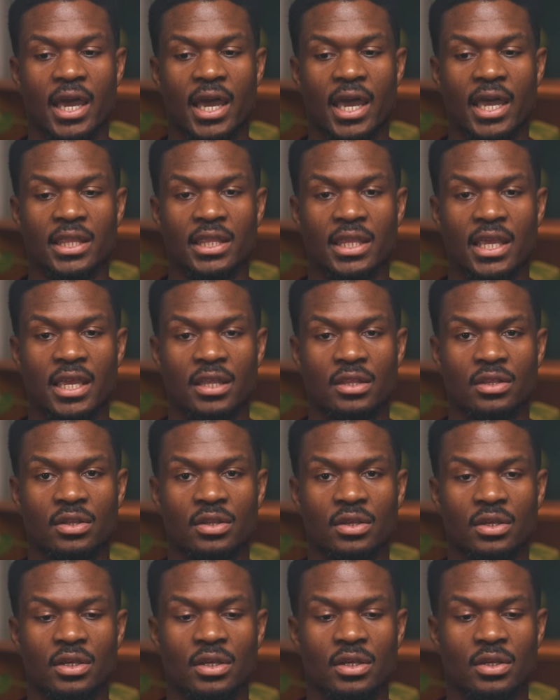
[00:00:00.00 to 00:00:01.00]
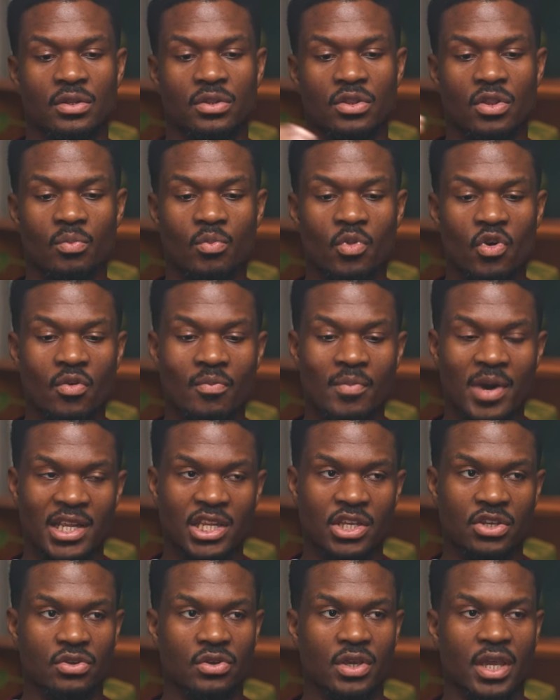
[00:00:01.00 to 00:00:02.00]
and then the more
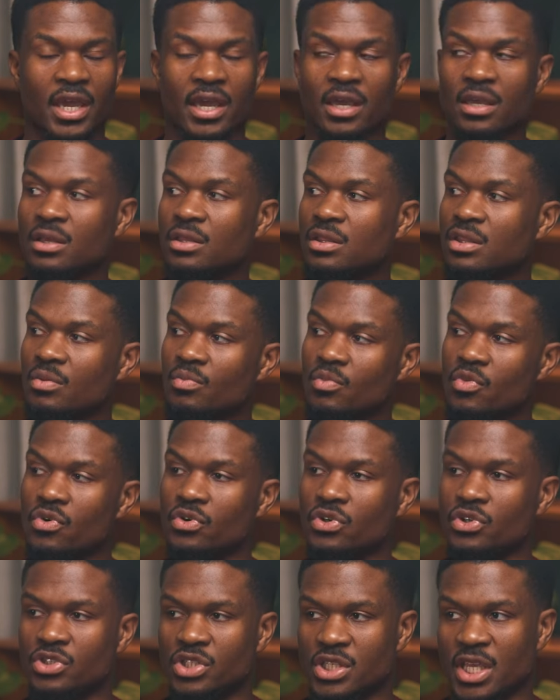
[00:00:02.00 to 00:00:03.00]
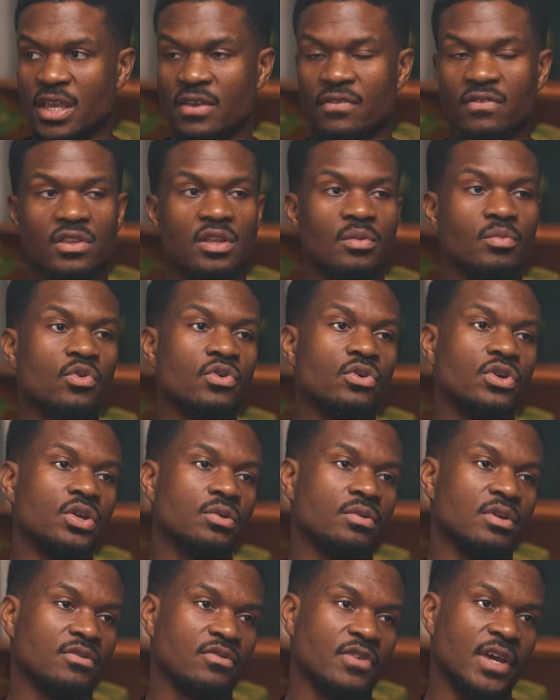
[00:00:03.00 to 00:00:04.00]
money you get, the more you save and the more
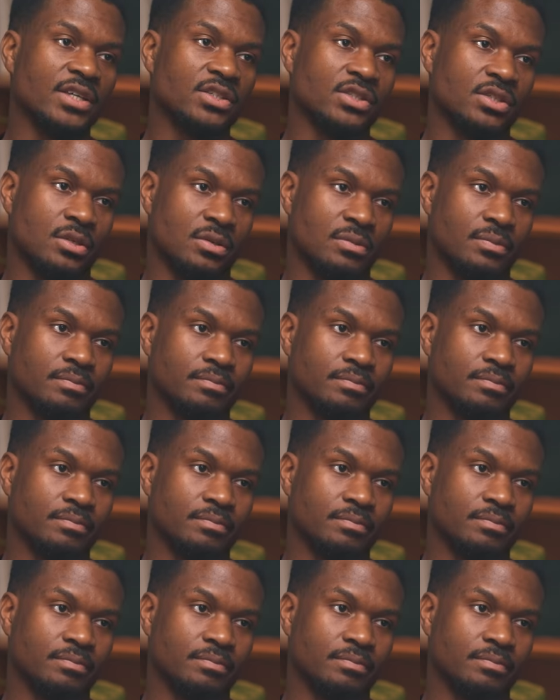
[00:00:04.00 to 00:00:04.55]
you invest.